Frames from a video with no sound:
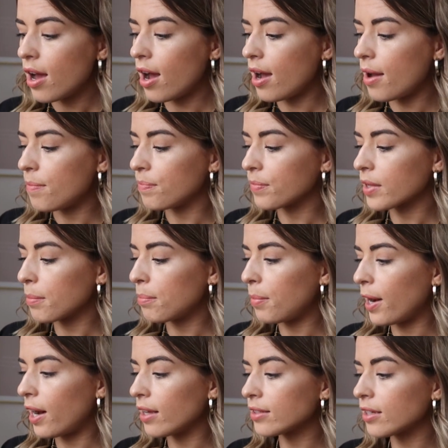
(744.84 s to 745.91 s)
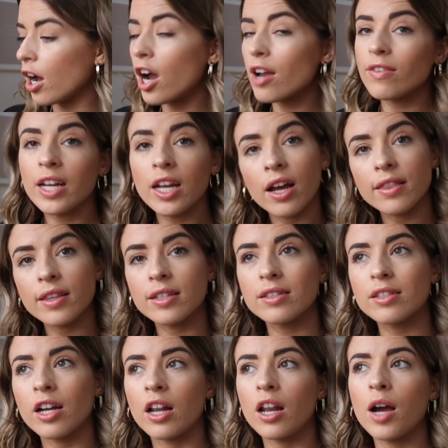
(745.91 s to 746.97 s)
But I really like
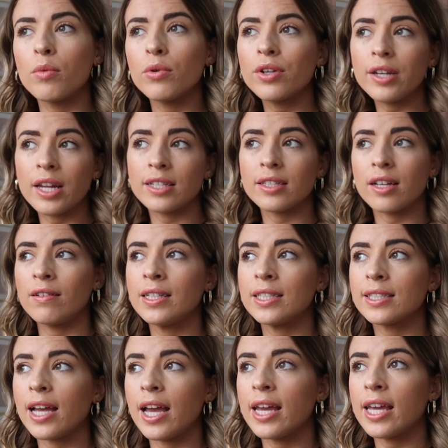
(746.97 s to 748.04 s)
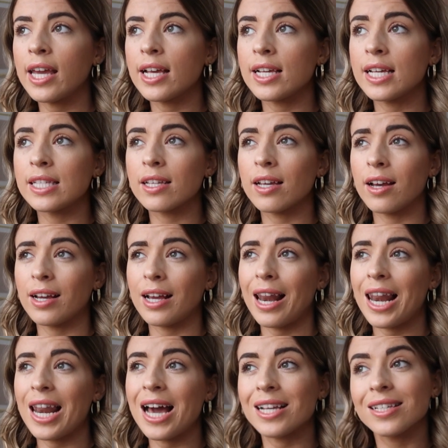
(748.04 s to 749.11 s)
this style. I wouldn't necessarily say it is a
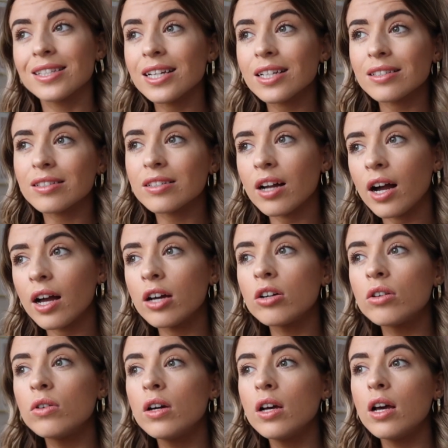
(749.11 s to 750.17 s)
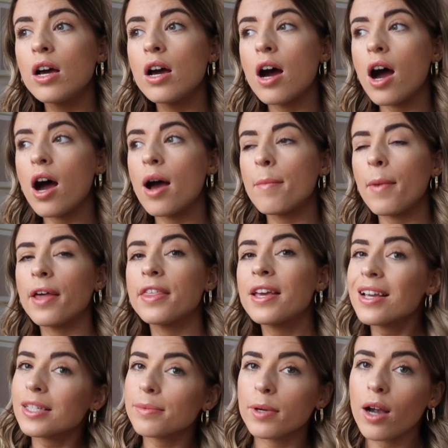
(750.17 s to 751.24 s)
classic style. I
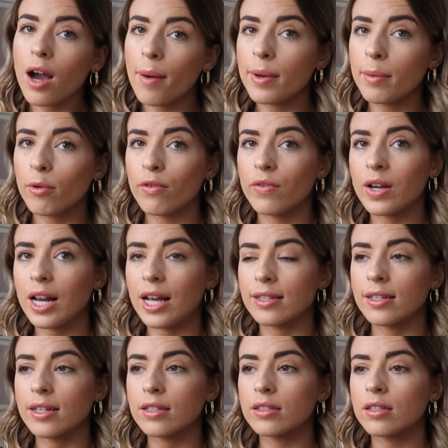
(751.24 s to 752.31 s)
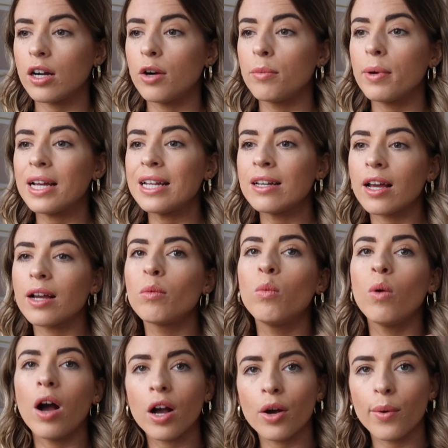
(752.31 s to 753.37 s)
think it's becoming more of a classic style, but in like
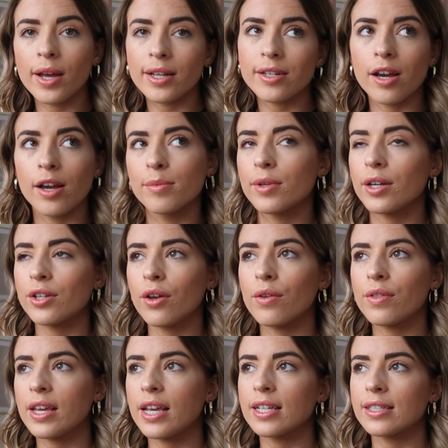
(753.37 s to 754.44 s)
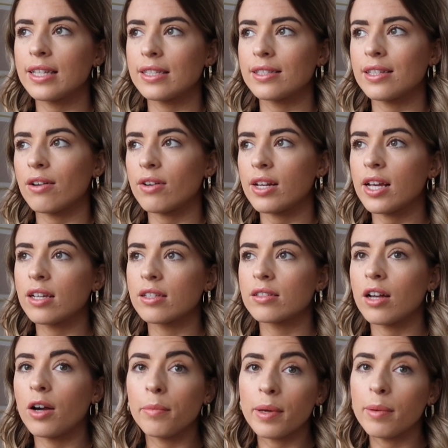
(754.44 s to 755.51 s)
workwear terms, I don't think it's necessarily a
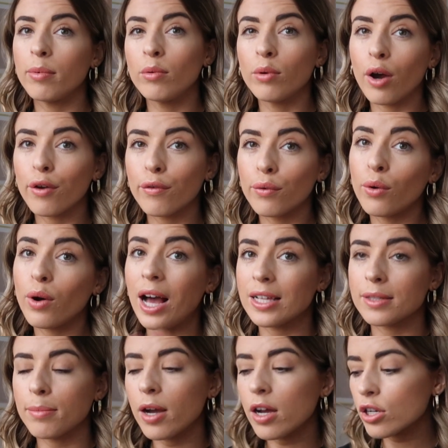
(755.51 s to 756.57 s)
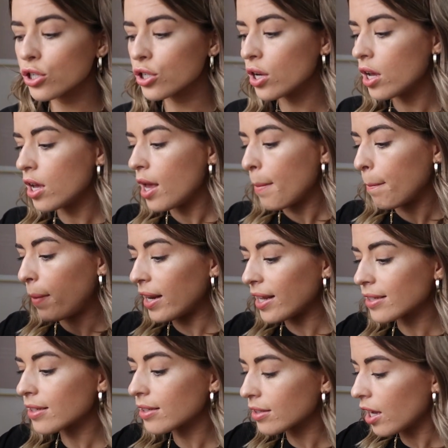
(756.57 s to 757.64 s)
style people go for as much. But
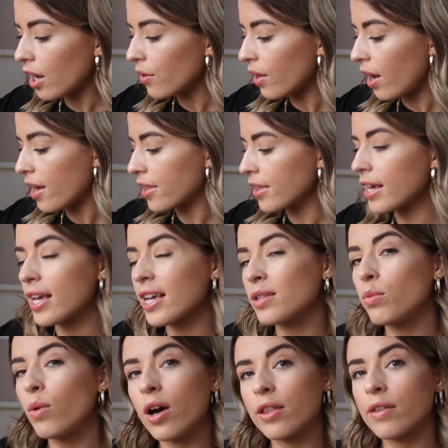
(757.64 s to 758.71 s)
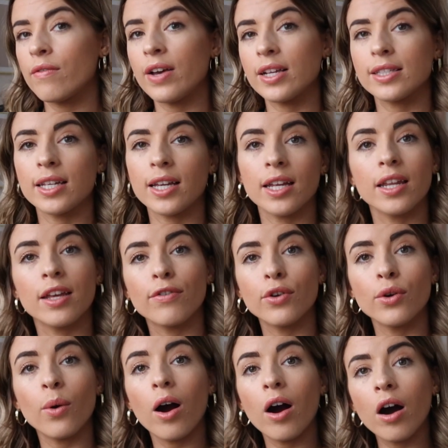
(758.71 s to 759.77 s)
it's a style that I think is worth investing in
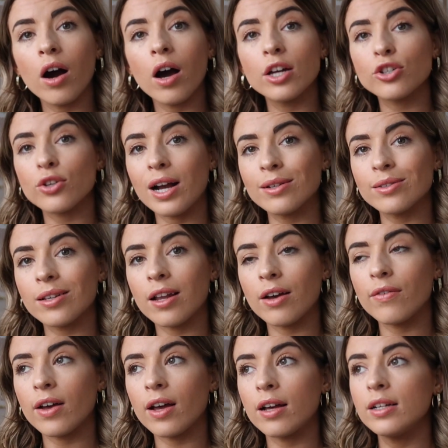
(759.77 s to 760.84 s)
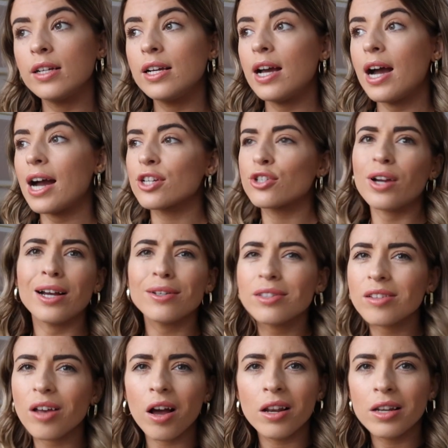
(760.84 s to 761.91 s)
if you are a trouser lover. And
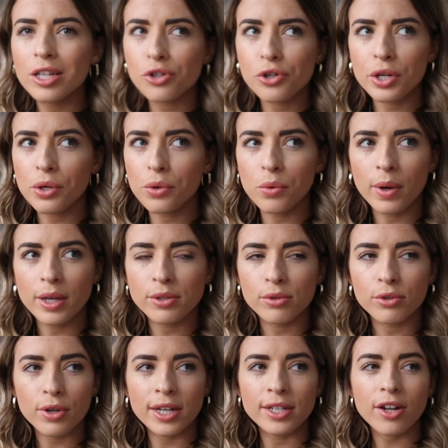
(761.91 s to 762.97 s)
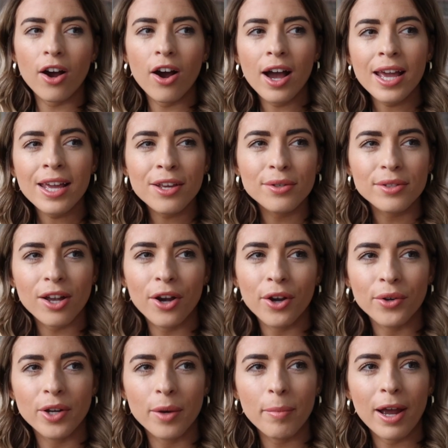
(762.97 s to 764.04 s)
trousers are literally always on trend. I used to
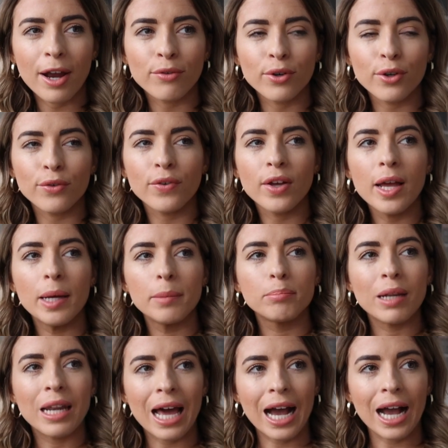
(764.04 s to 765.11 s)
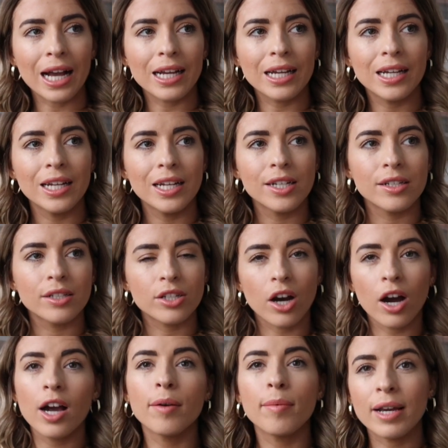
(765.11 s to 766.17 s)
own a pair of black
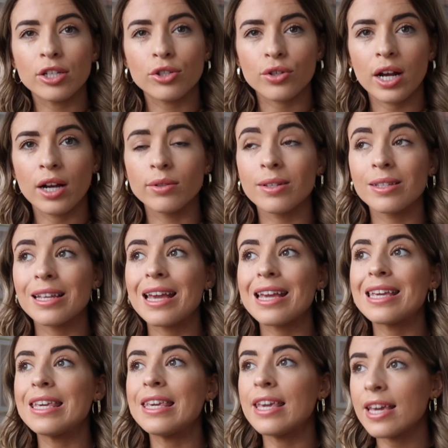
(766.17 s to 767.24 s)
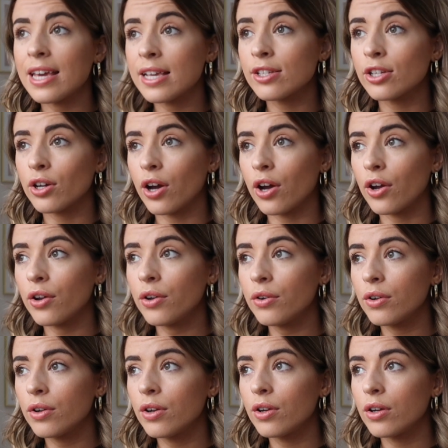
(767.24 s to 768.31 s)
tie waist trousers years
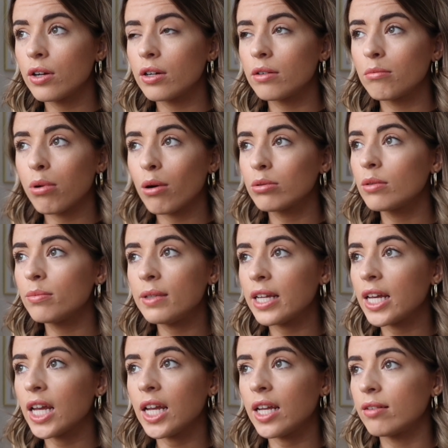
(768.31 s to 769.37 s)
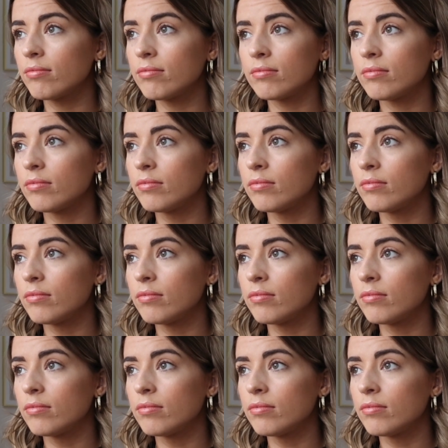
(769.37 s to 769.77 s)
ago. Probably,